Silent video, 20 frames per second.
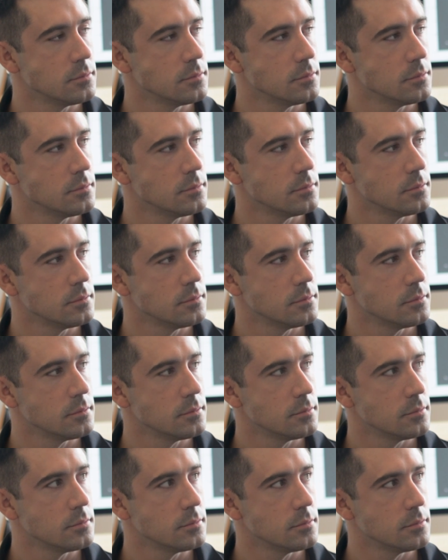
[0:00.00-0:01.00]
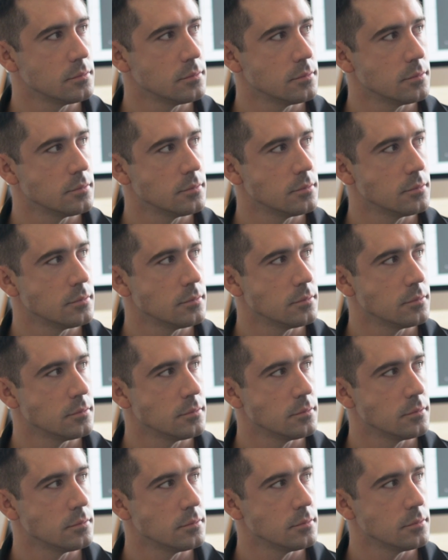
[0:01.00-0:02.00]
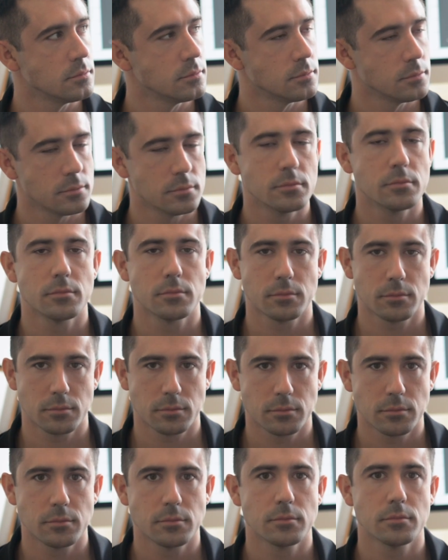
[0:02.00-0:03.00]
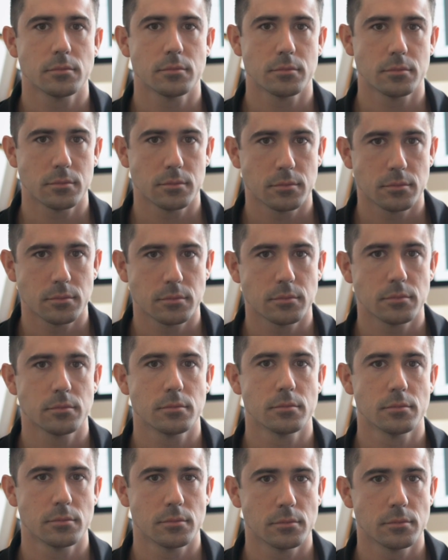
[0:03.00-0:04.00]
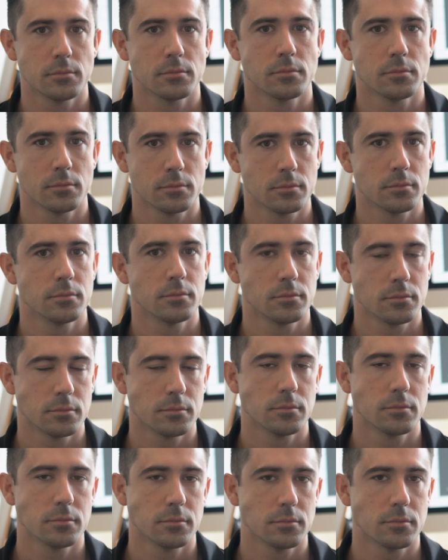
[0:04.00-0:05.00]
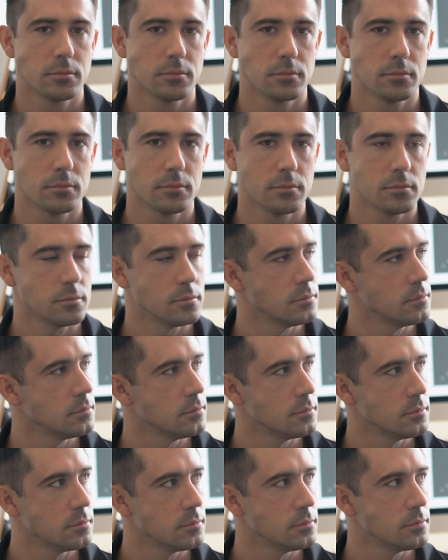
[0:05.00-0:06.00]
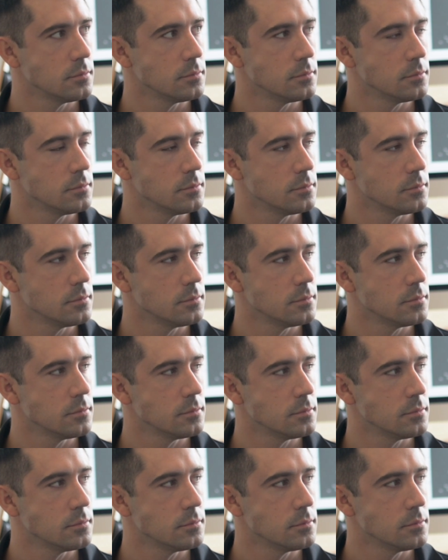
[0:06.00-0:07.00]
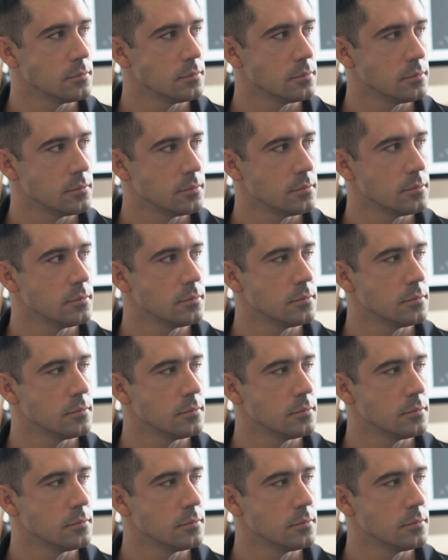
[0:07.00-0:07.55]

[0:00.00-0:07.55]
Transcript: No words are spoken by the person on screen.